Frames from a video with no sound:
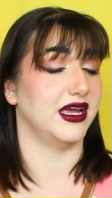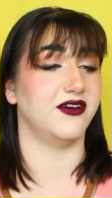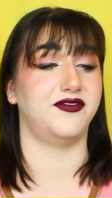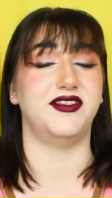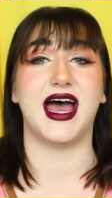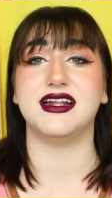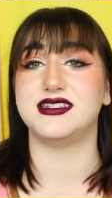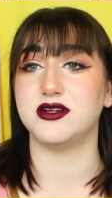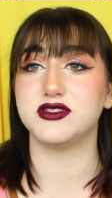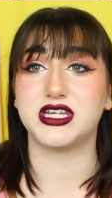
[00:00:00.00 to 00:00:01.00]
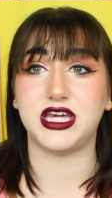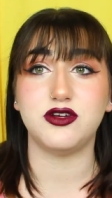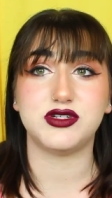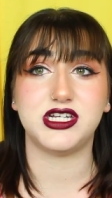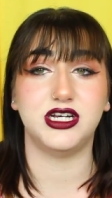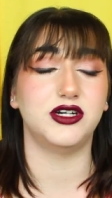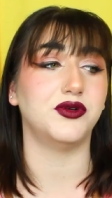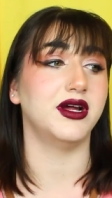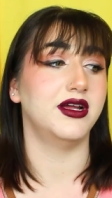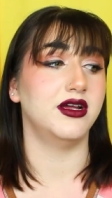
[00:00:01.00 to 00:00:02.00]
If that sounds cute to
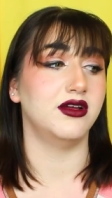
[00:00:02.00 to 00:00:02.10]
you,